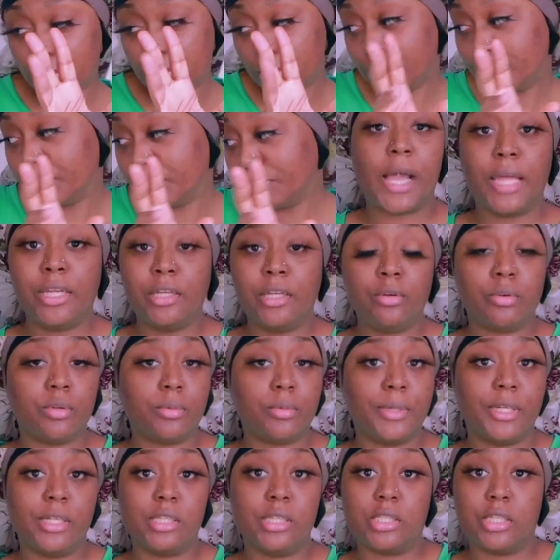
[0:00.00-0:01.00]
on. I didn't go to
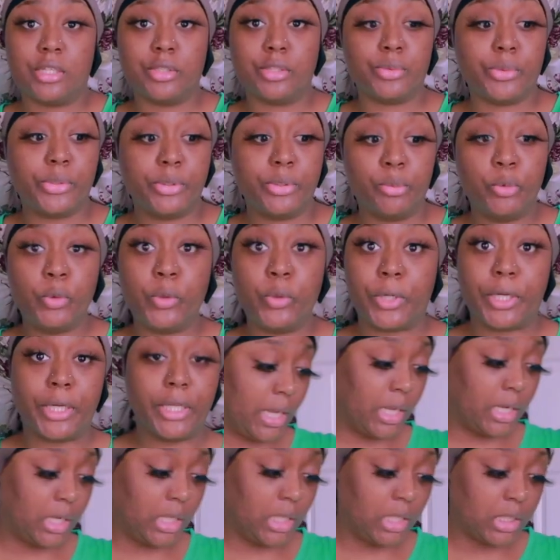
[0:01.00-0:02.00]
bed until 3 in the morning.
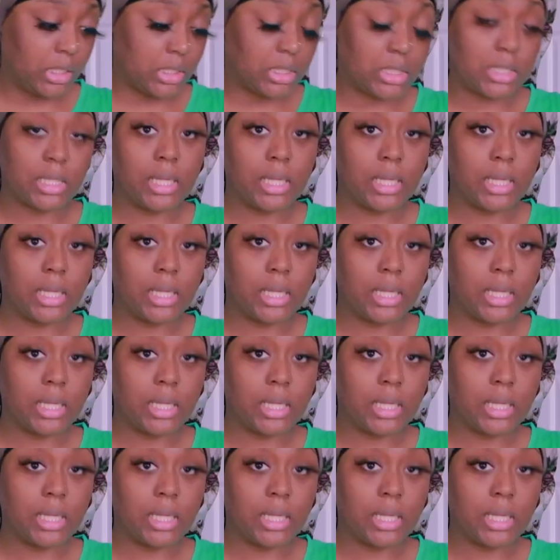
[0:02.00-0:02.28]
And it's